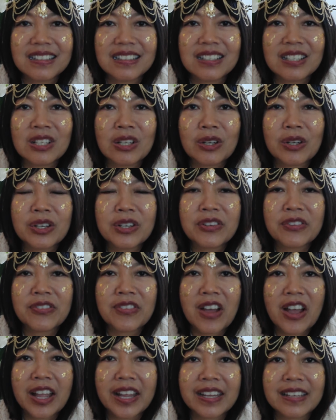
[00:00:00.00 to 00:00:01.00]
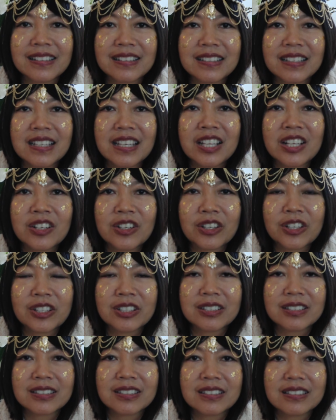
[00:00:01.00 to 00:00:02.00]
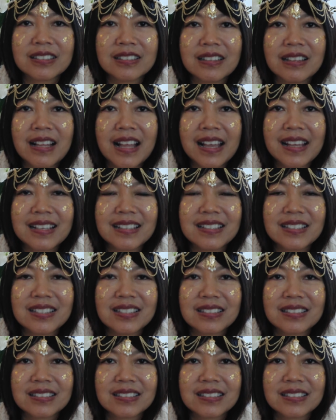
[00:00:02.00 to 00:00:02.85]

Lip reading: your divine inner light,